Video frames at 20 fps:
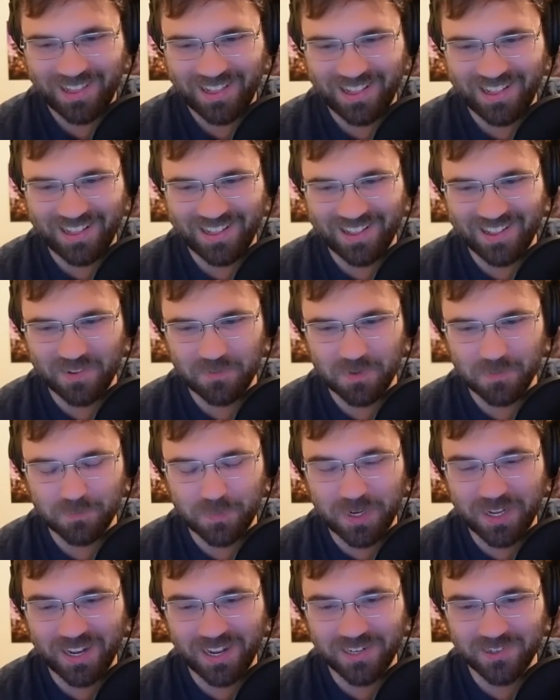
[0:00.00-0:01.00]

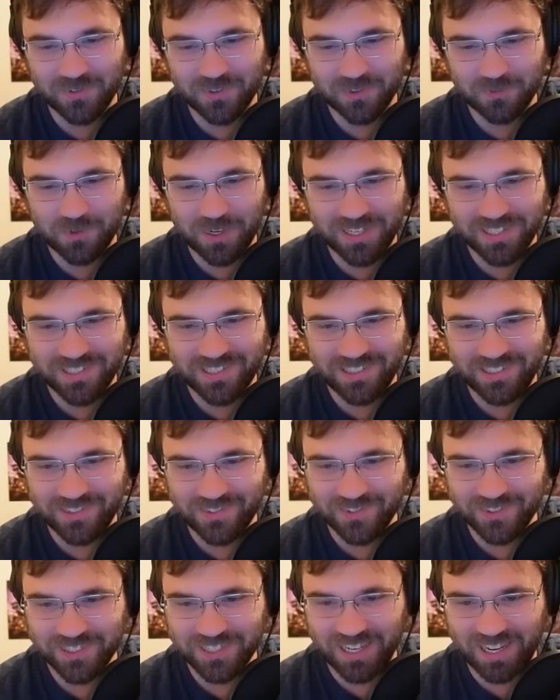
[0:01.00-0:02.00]
But I don't want to waste
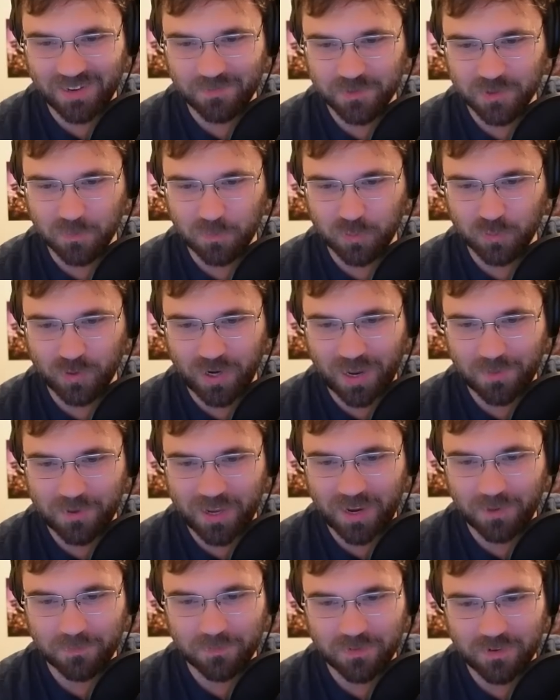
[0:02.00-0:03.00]
your time. So
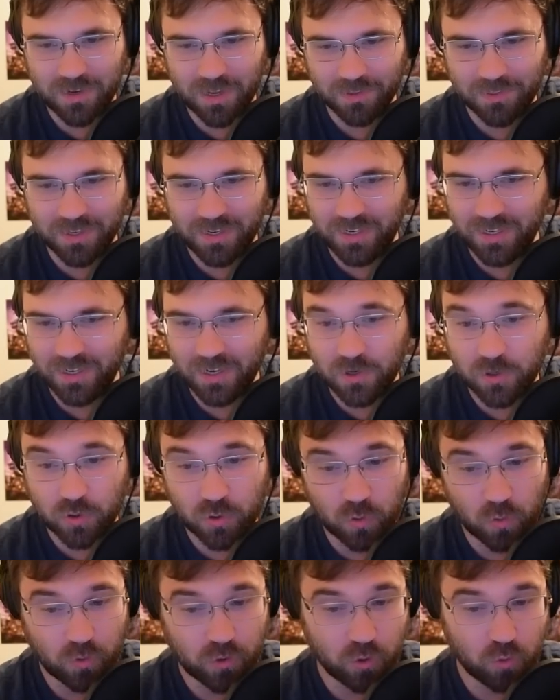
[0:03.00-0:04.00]
Primeape, nothing
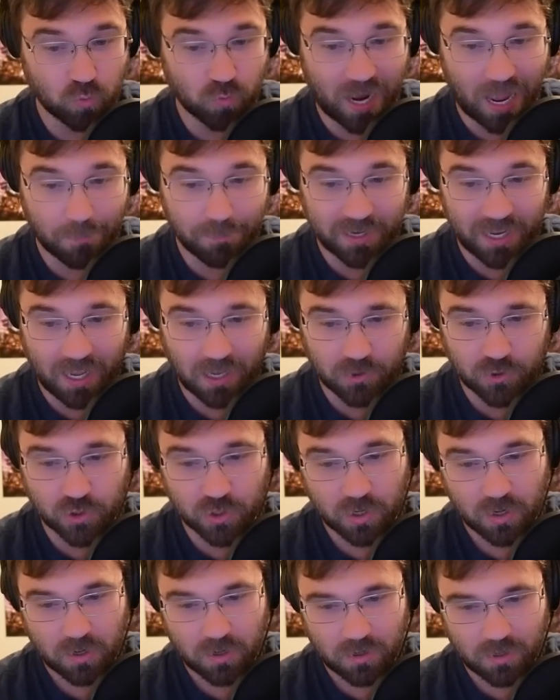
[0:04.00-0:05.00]
new. New
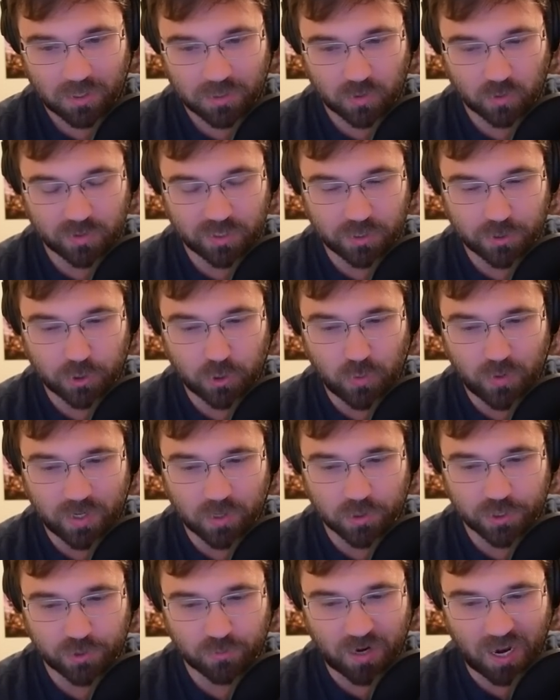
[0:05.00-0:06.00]
Rapidash. And so it's a 2
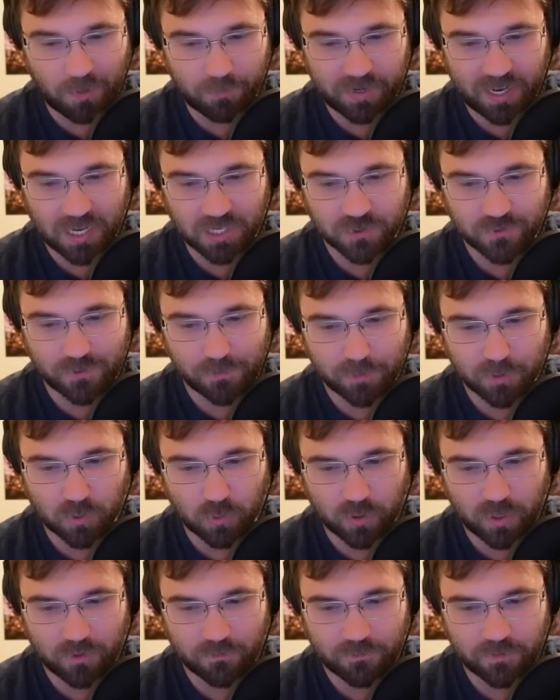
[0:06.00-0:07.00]
energy Rapidash. Flip a
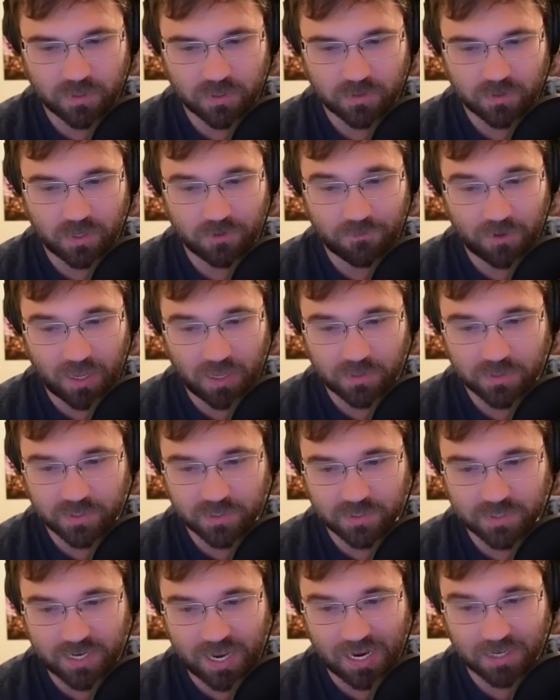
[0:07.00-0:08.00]
coin if heads,
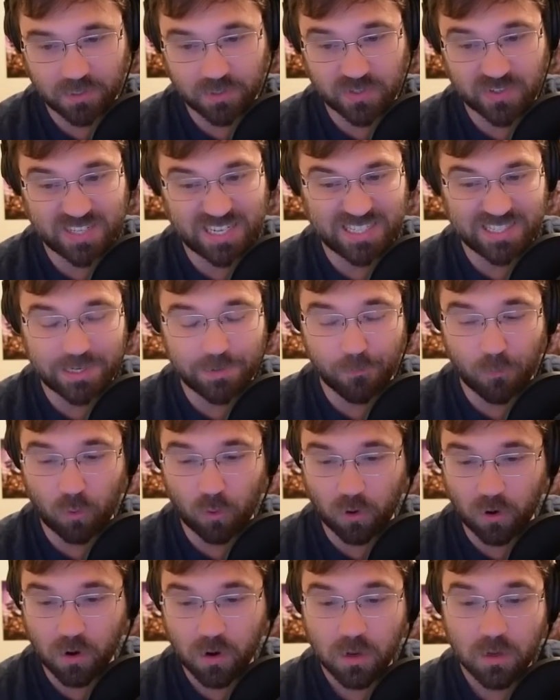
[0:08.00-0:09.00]
this attack does 60
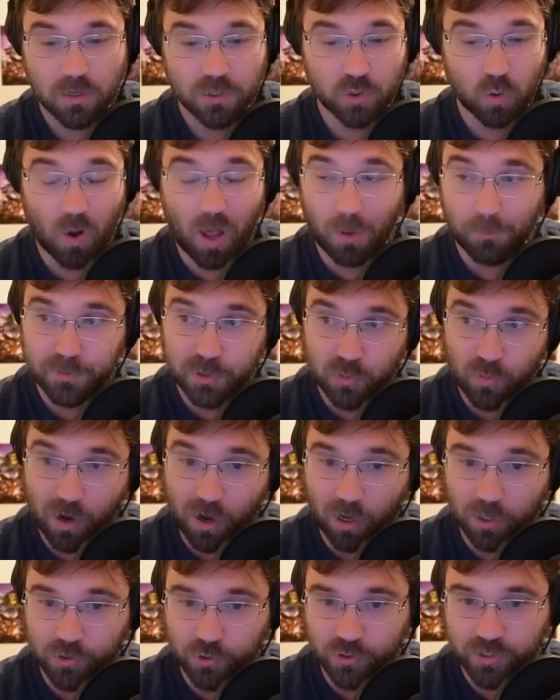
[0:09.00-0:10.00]
more. So up to
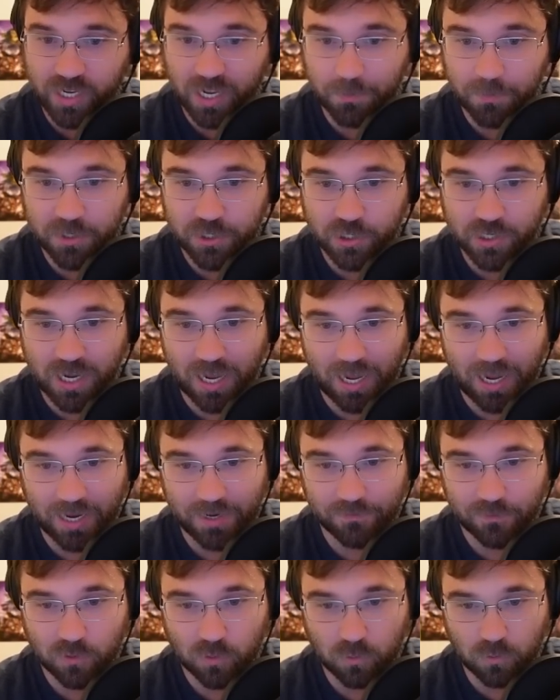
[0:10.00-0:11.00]
100 damage is
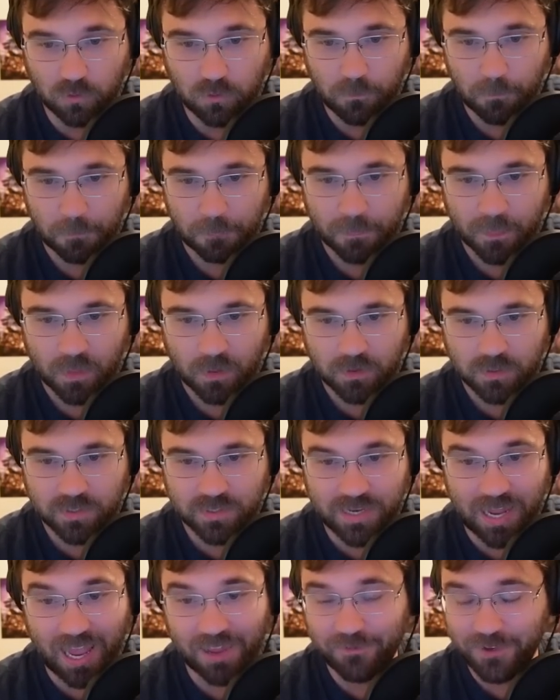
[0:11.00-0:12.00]
kind of cool.
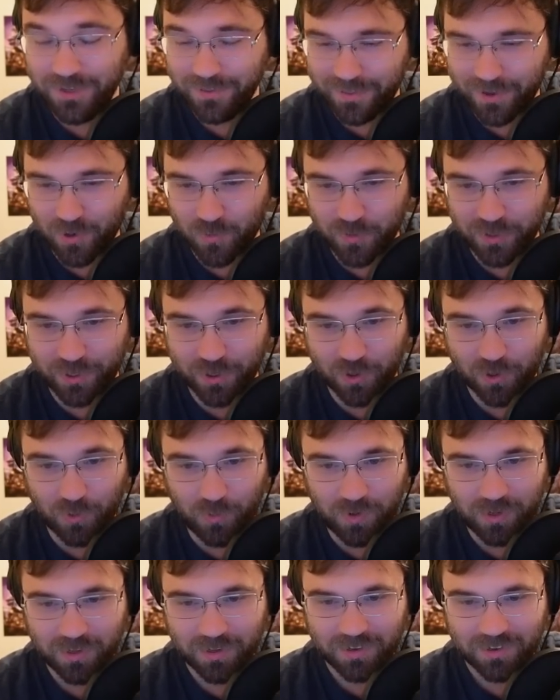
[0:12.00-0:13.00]
Snivy, there we
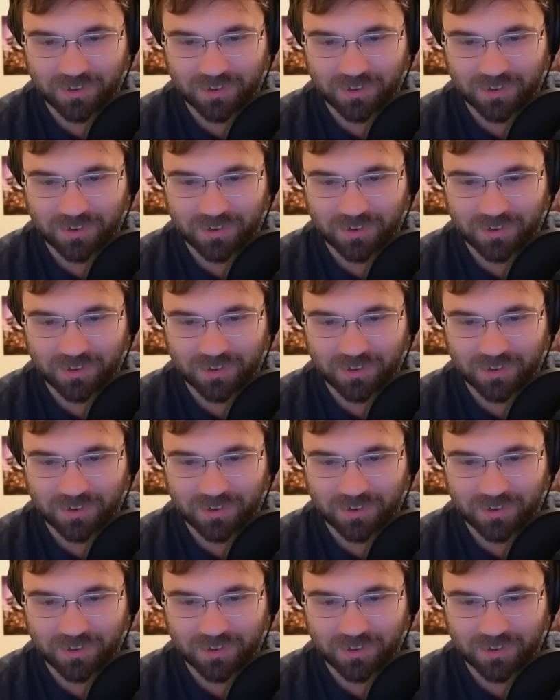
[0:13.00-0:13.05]
go.